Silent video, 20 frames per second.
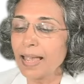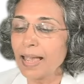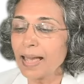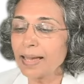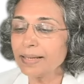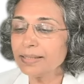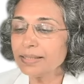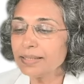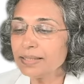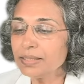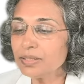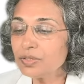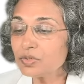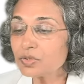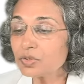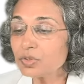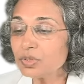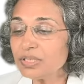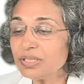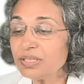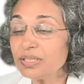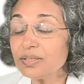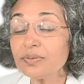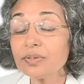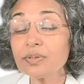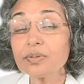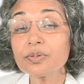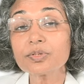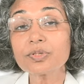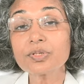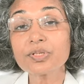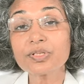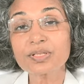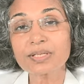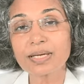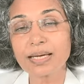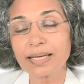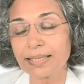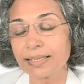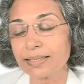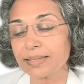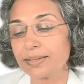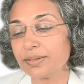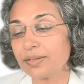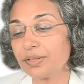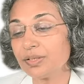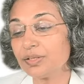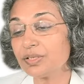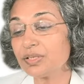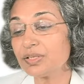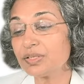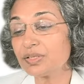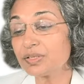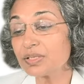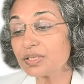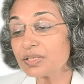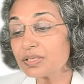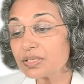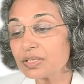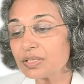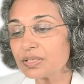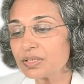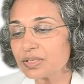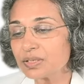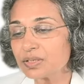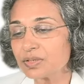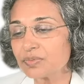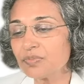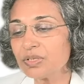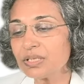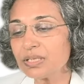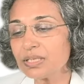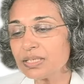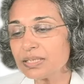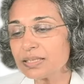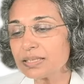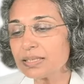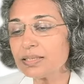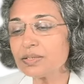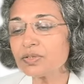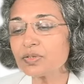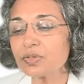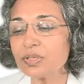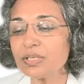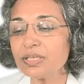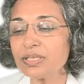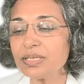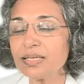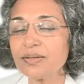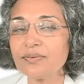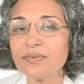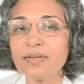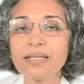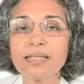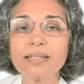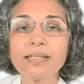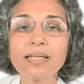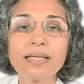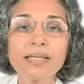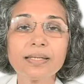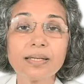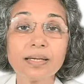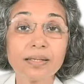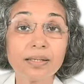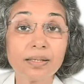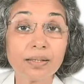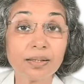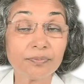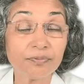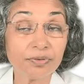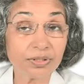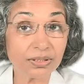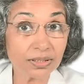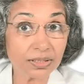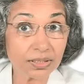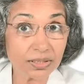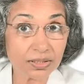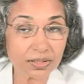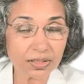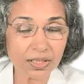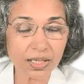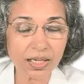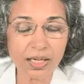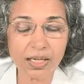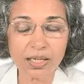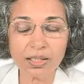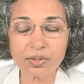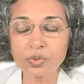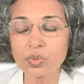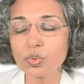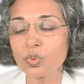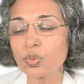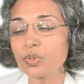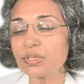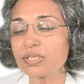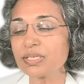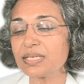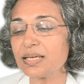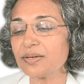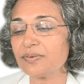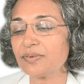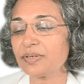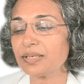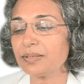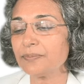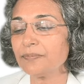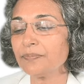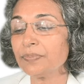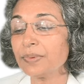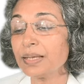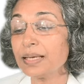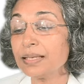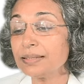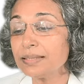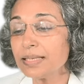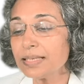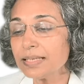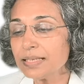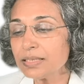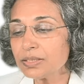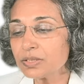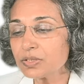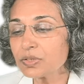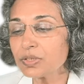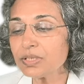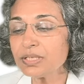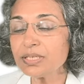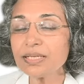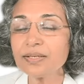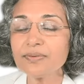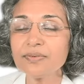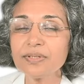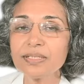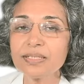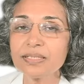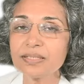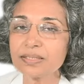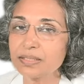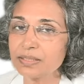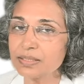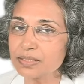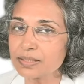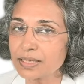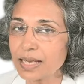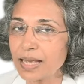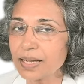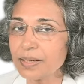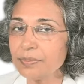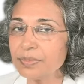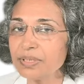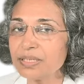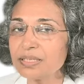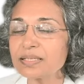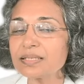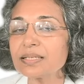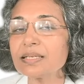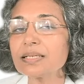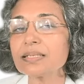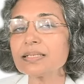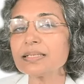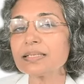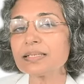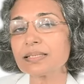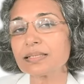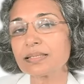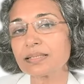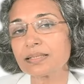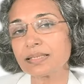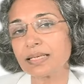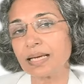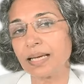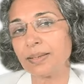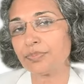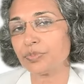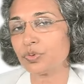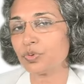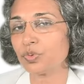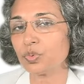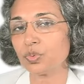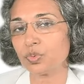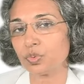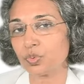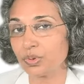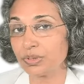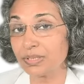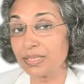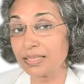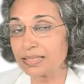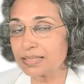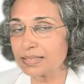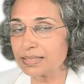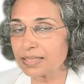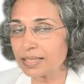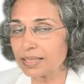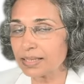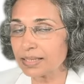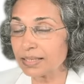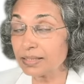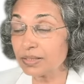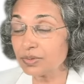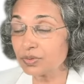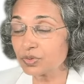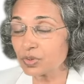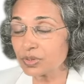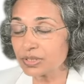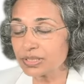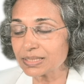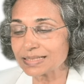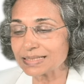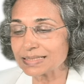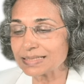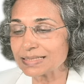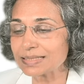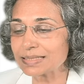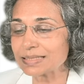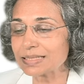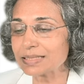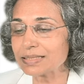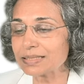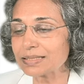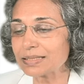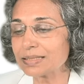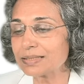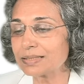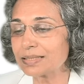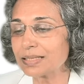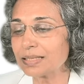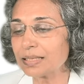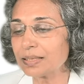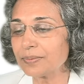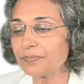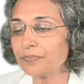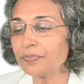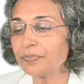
And insulin level also is high. It is 66. With this insulin level, with this glucose level, the insulin level is this high, means there is type 2, there is a insulin resistance is there,